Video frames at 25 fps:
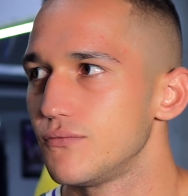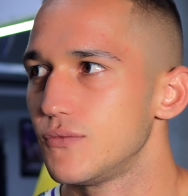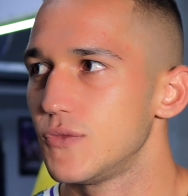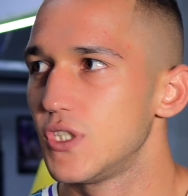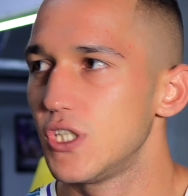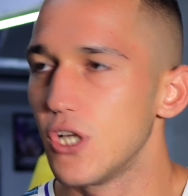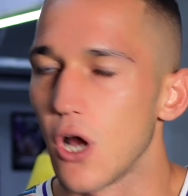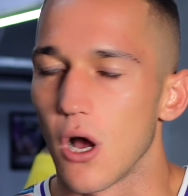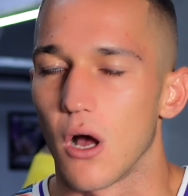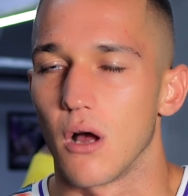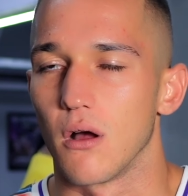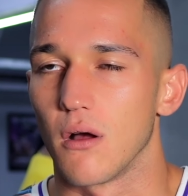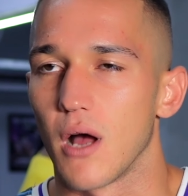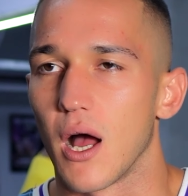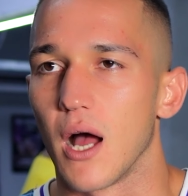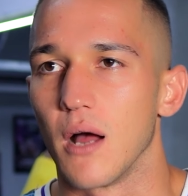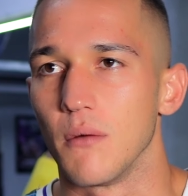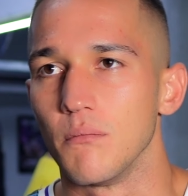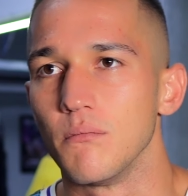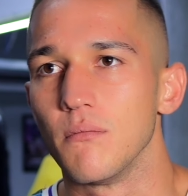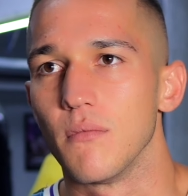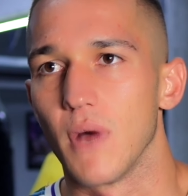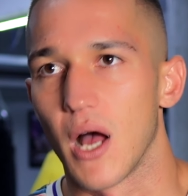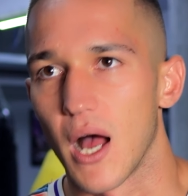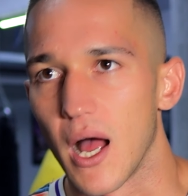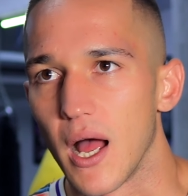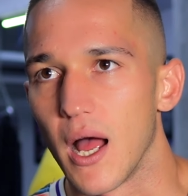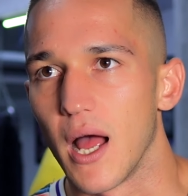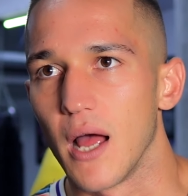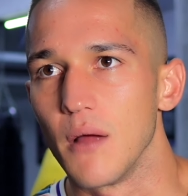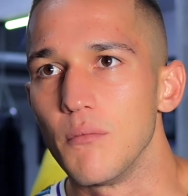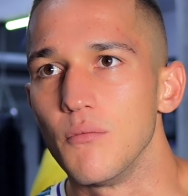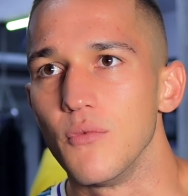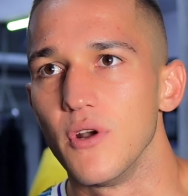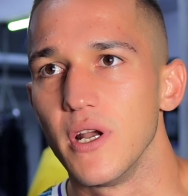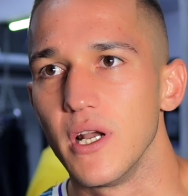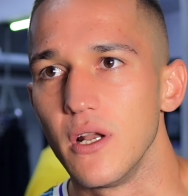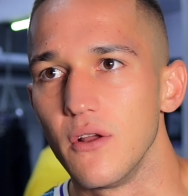yeah,
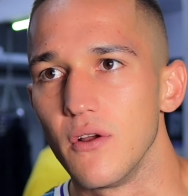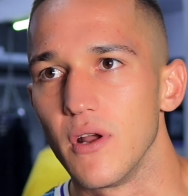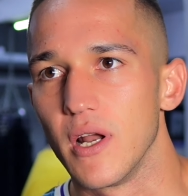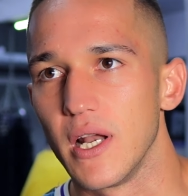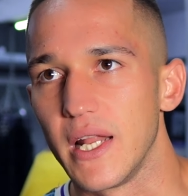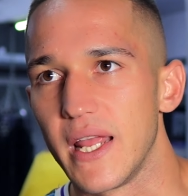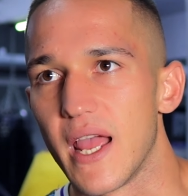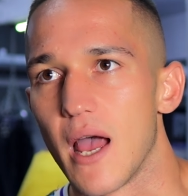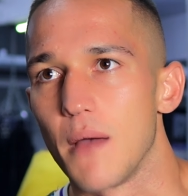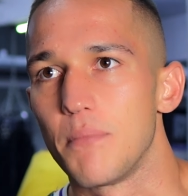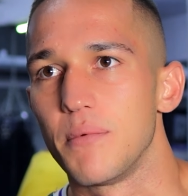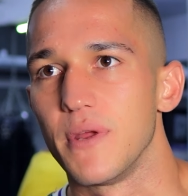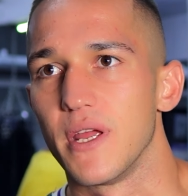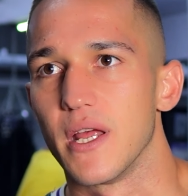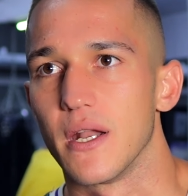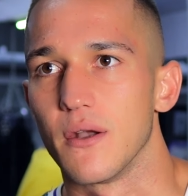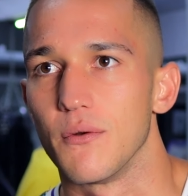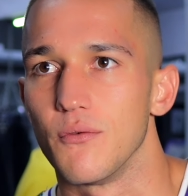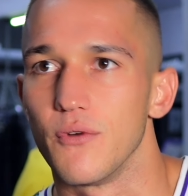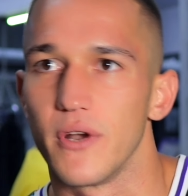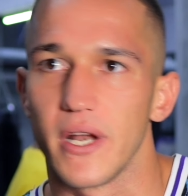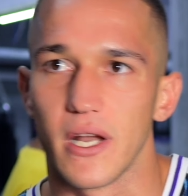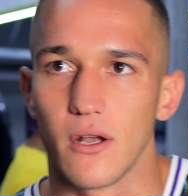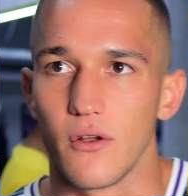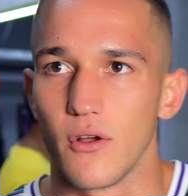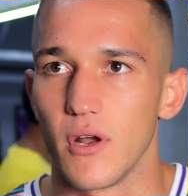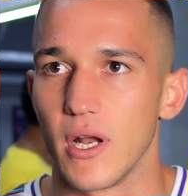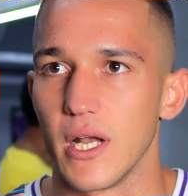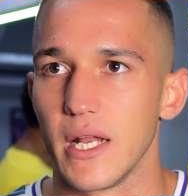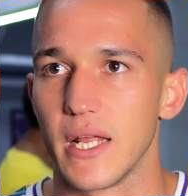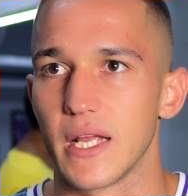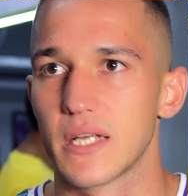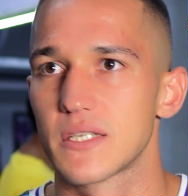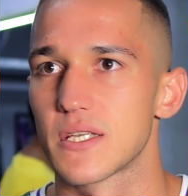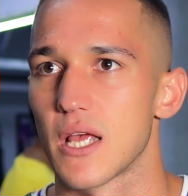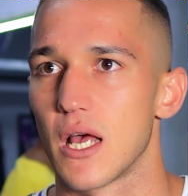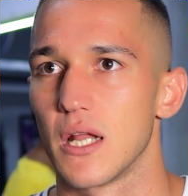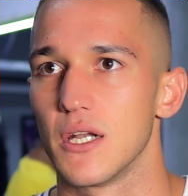I'm really, really happy, and I'm really, really
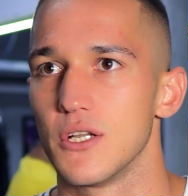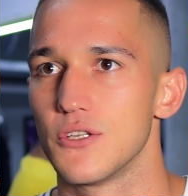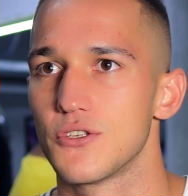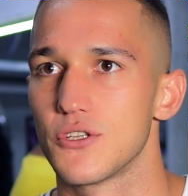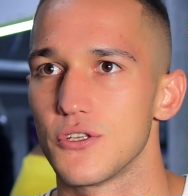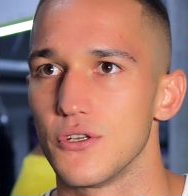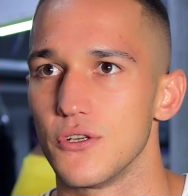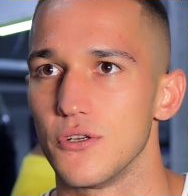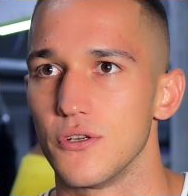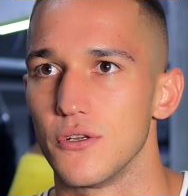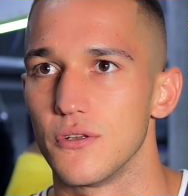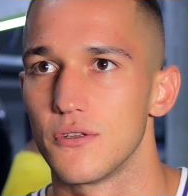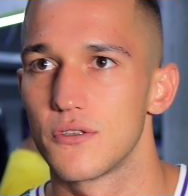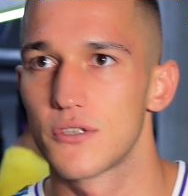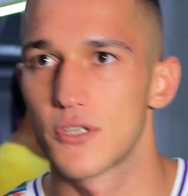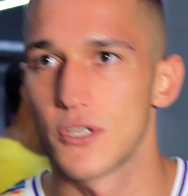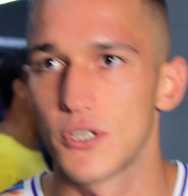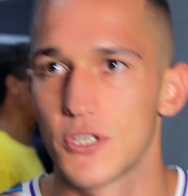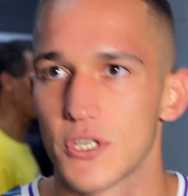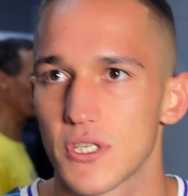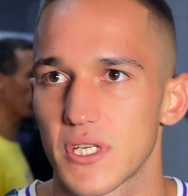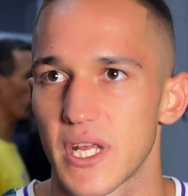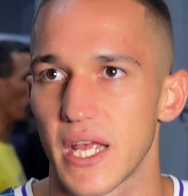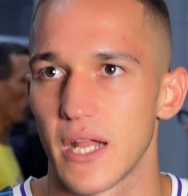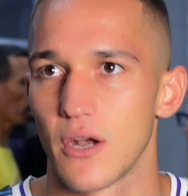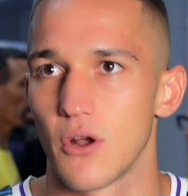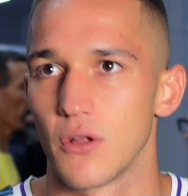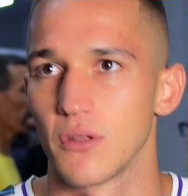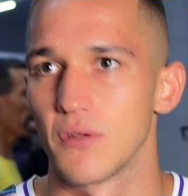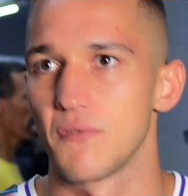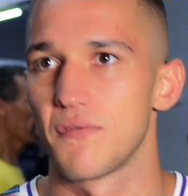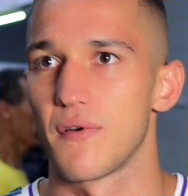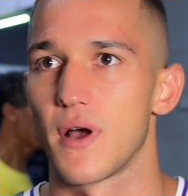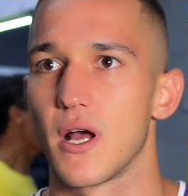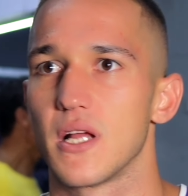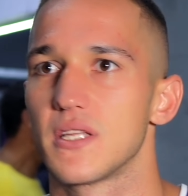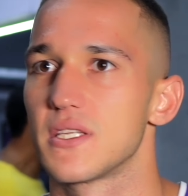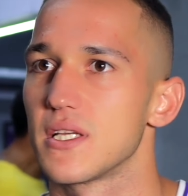excited to just get on the
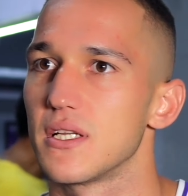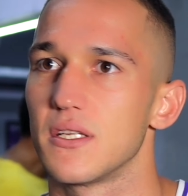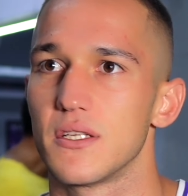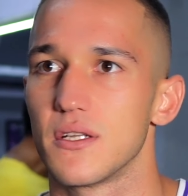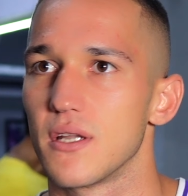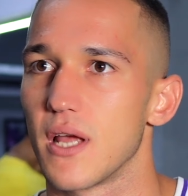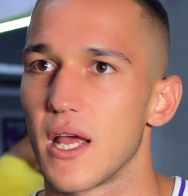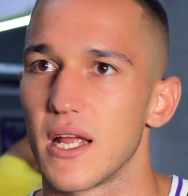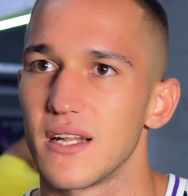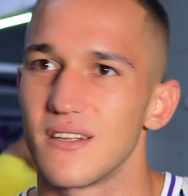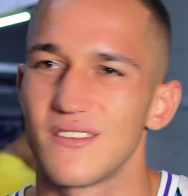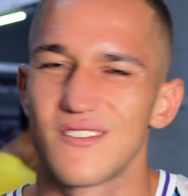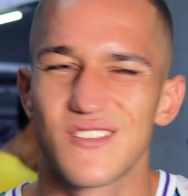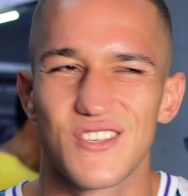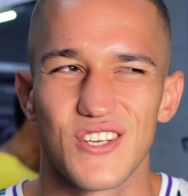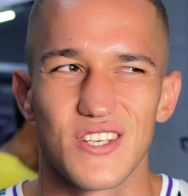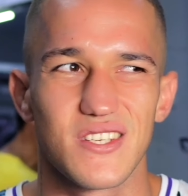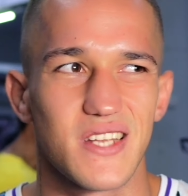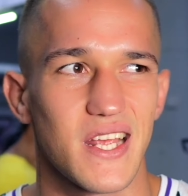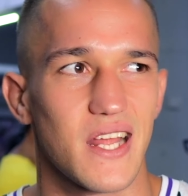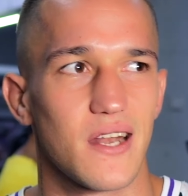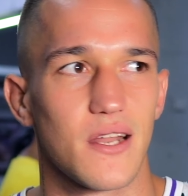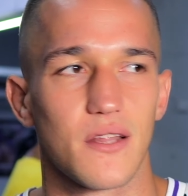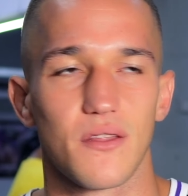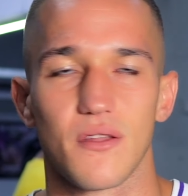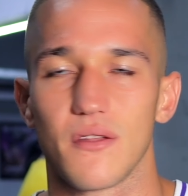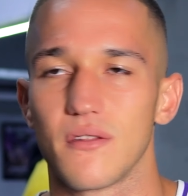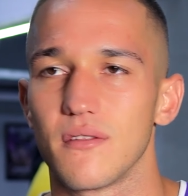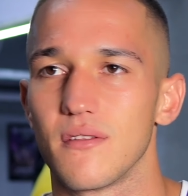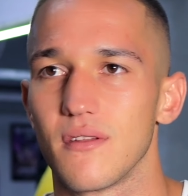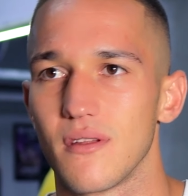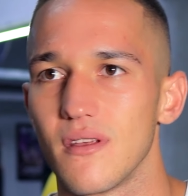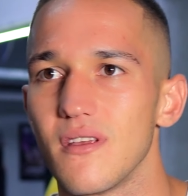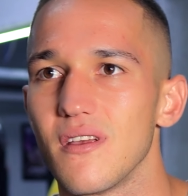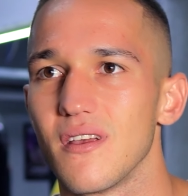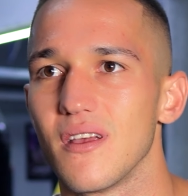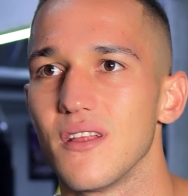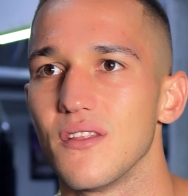fight and just get in
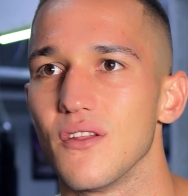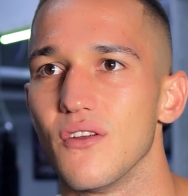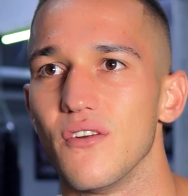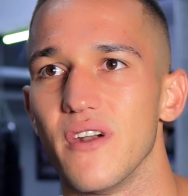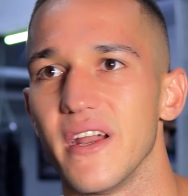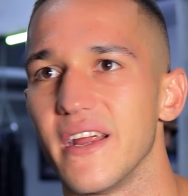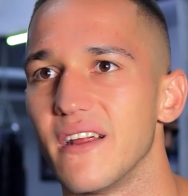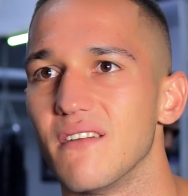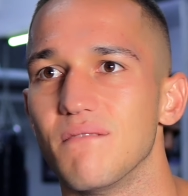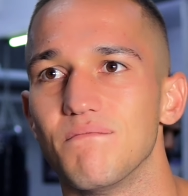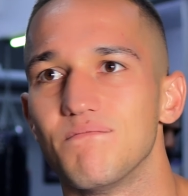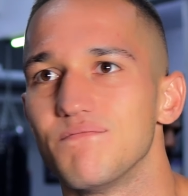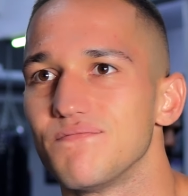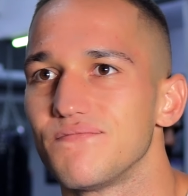the ring.